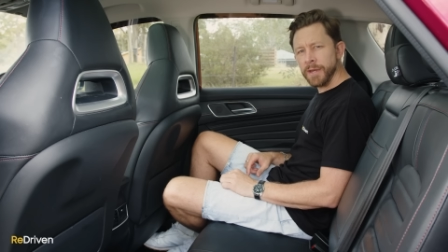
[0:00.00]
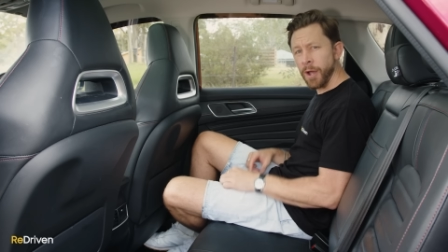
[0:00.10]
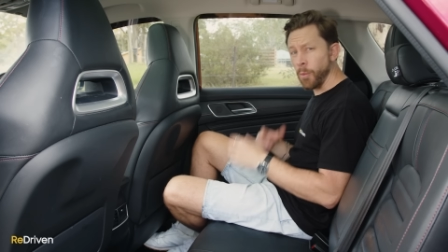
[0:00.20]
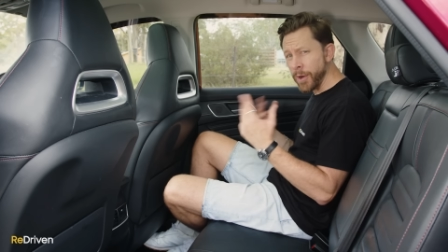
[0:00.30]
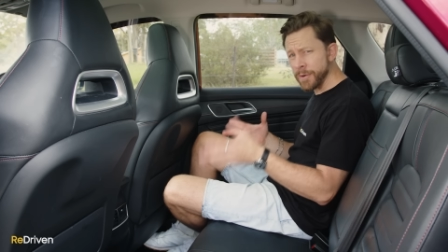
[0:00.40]

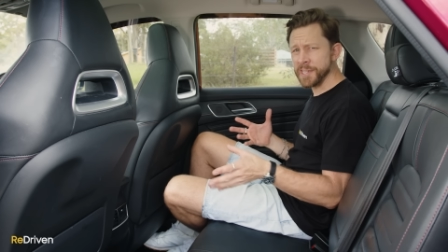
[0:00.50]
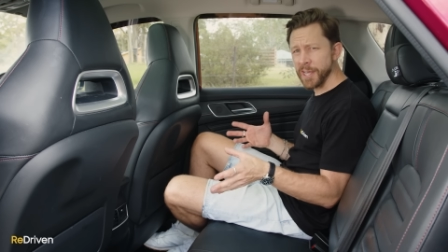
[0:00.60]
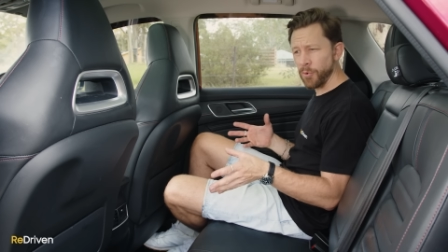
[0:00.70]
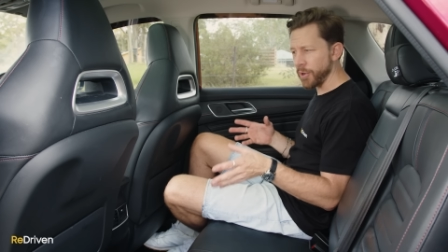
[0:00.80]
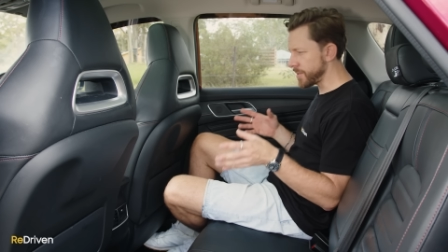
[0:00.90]
Now, wear and
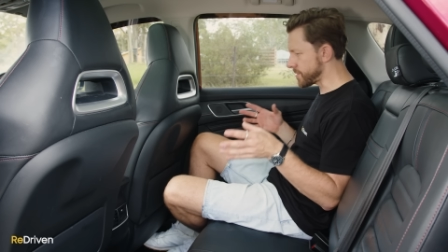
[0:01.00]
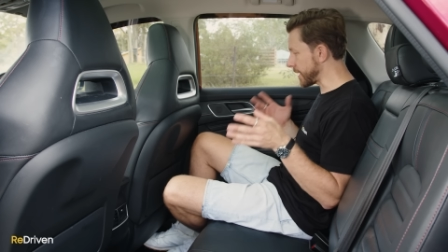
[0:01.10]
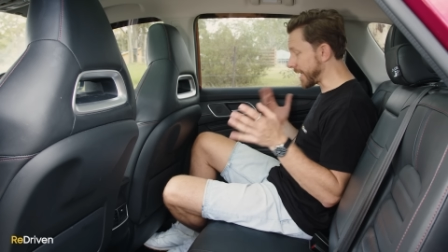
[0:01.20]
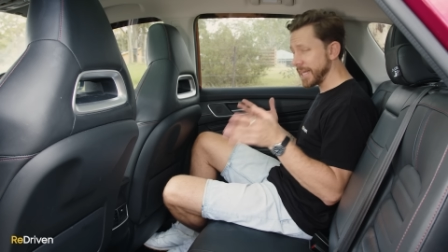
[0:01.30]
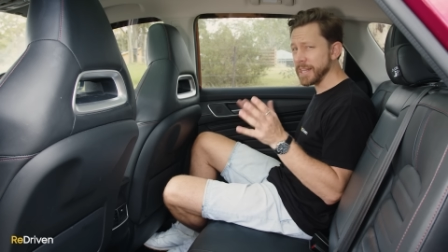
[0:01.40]
tear wires,
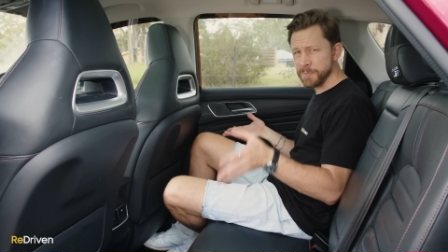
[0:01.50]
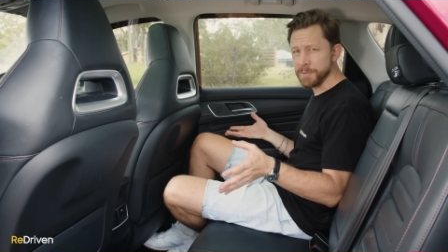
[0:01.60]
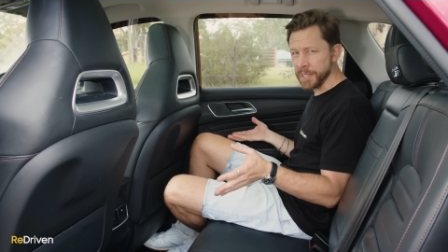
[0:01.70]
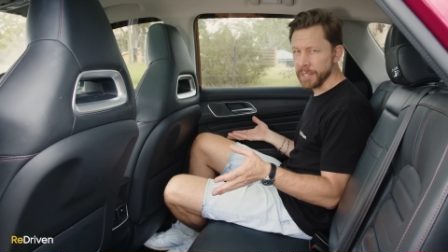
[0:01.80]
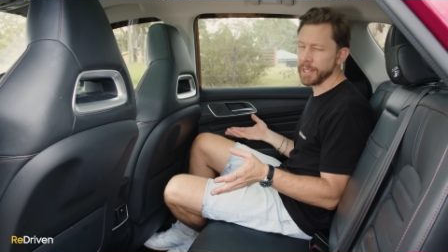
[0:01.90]
again, in this
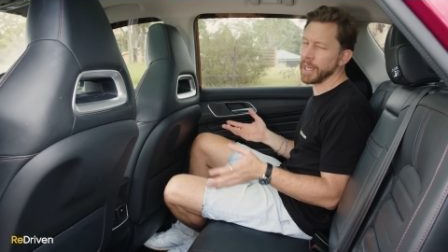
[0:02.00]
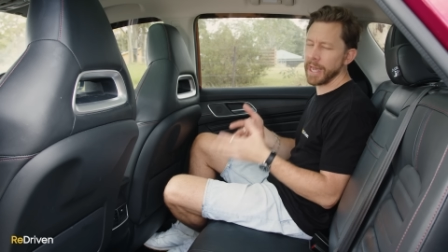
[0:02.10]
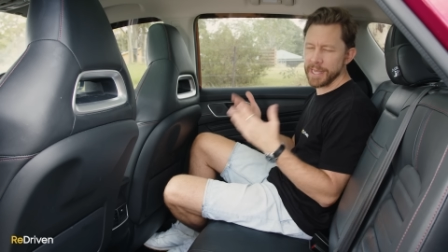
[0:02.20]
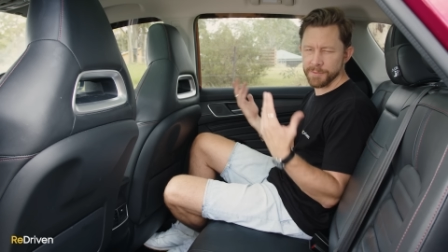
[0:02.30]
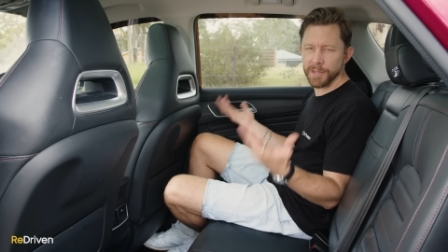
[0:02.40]
particular
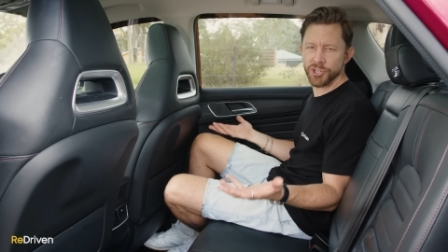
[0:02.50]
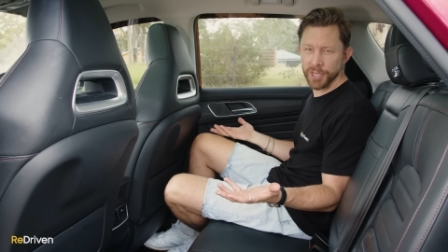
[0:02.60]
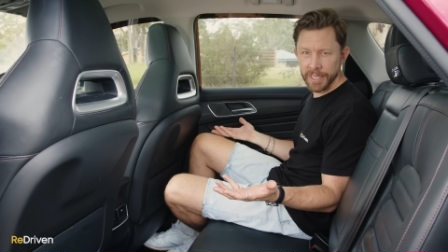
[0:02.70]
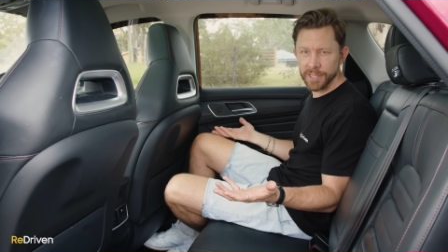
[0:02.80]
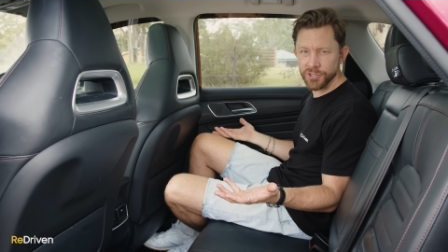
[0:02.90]
car, as I
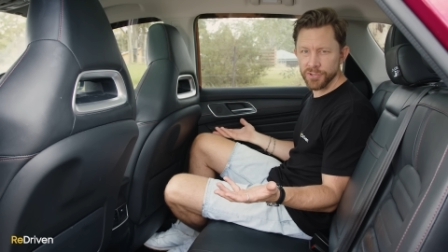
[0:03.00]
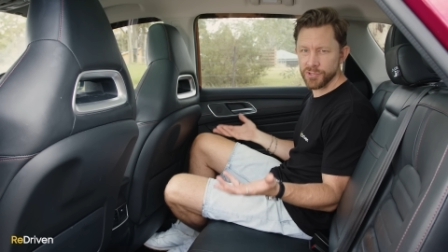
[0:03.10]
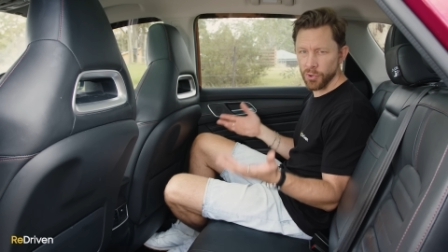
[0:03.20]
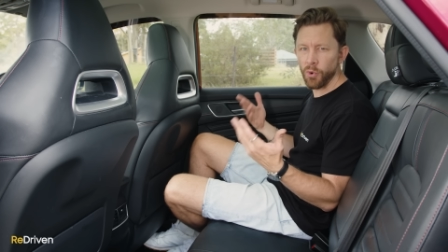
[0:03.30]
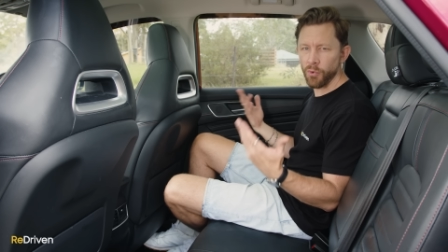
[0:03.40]
mentioned, it gets
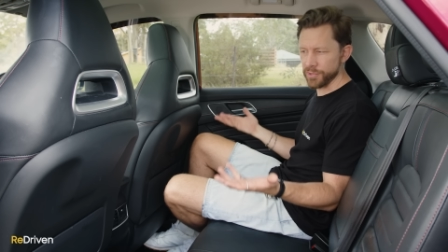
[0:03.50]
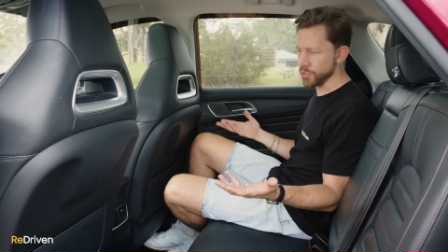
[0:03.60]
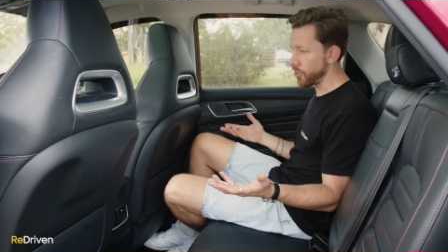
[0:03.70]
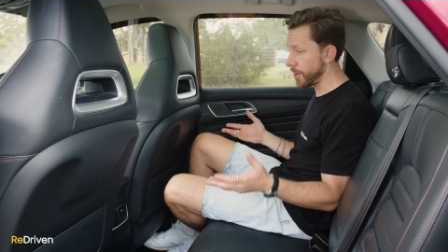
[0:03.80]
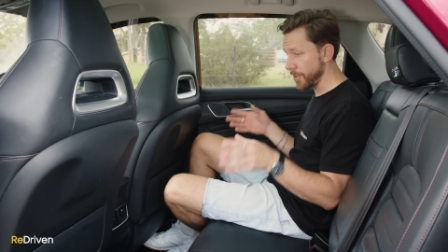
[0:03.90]
used all the
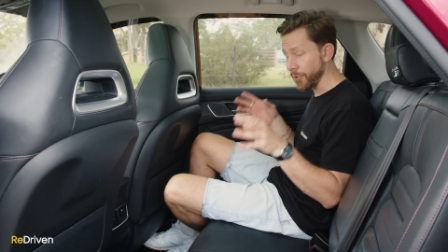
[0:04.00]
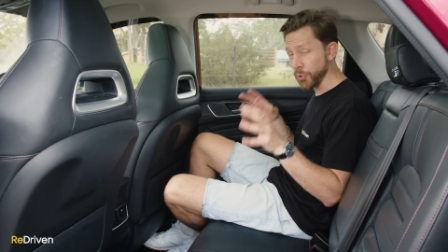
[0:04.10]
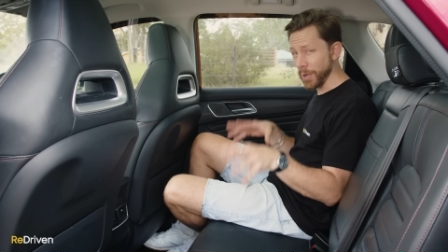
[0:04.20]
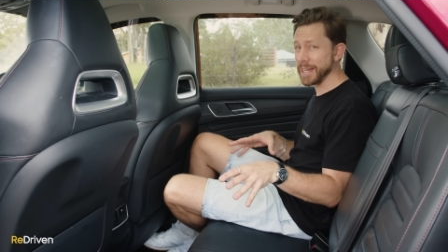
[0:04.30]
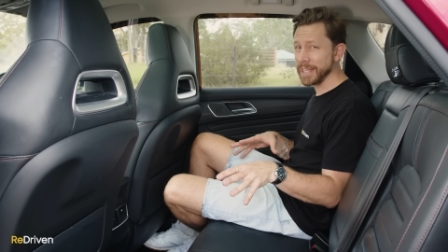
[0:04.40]
time. There are
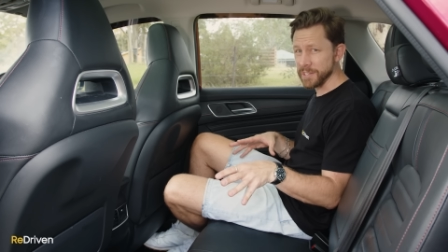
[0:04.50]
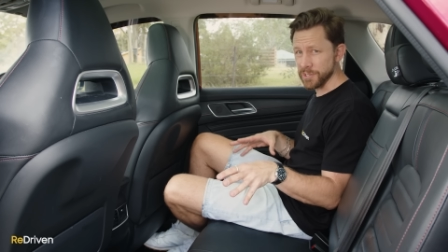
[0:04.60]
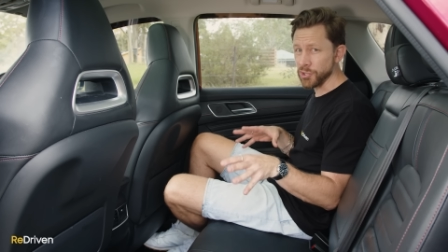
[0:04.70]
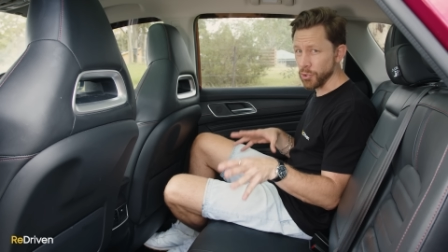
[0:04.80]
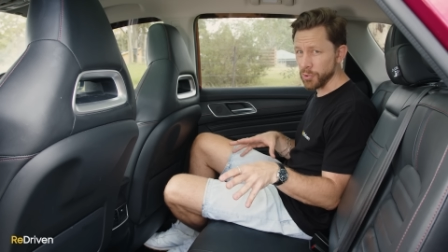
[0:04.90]
grandkids
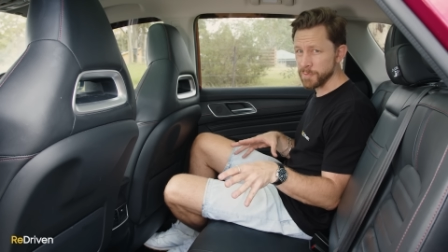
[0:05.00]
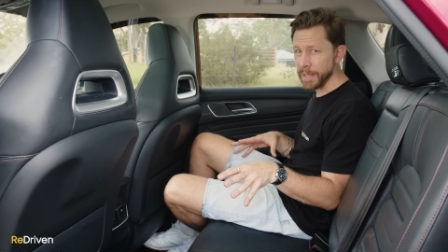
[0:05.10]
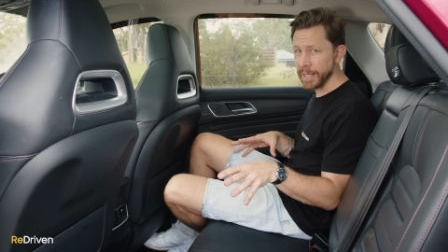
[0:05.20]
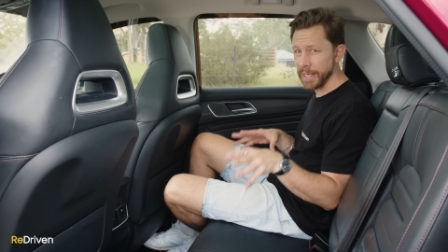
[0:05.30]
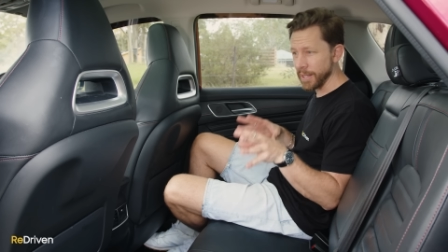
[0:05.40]
and dogs
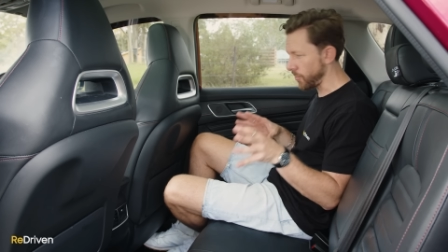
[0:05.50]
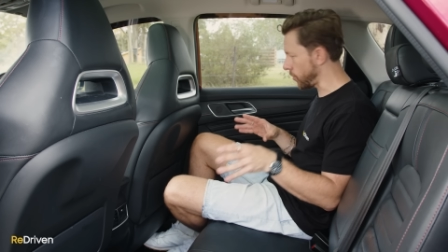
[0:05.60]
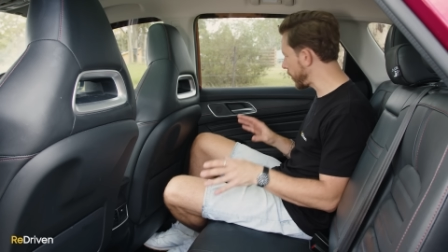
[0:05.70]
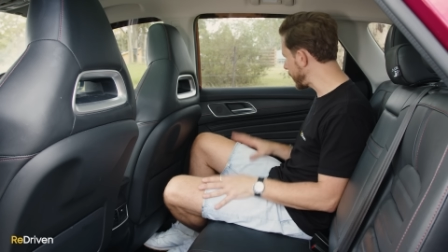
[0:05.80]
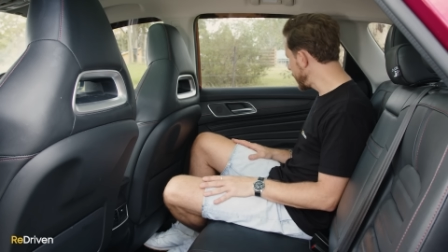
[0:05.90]
back here a
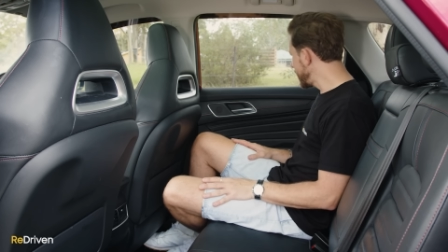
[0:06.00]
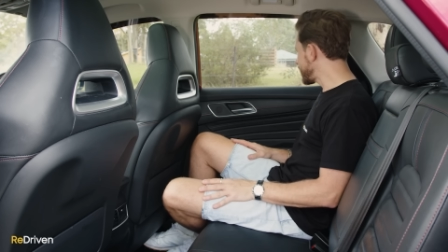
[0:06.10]
lot.